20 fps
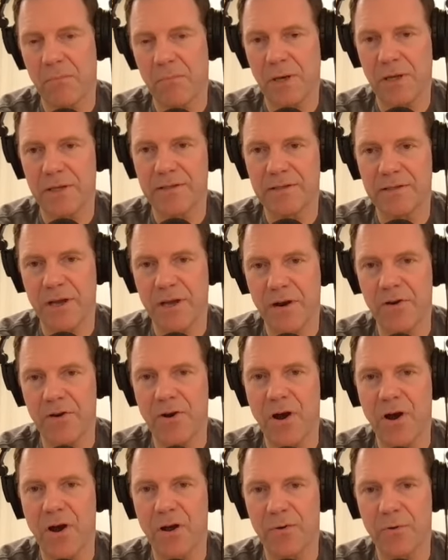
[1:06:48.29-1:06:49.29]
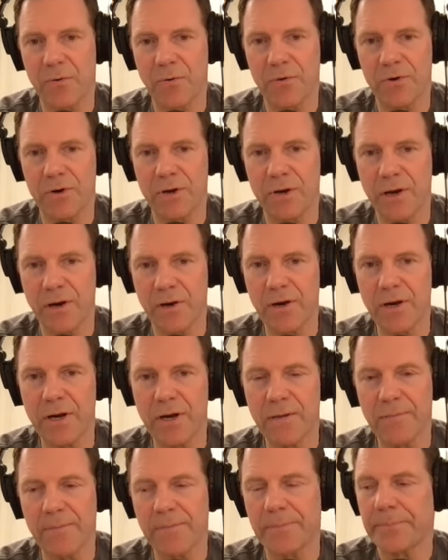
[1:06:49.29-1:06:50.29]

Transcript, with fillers: let's say are non-ordinary.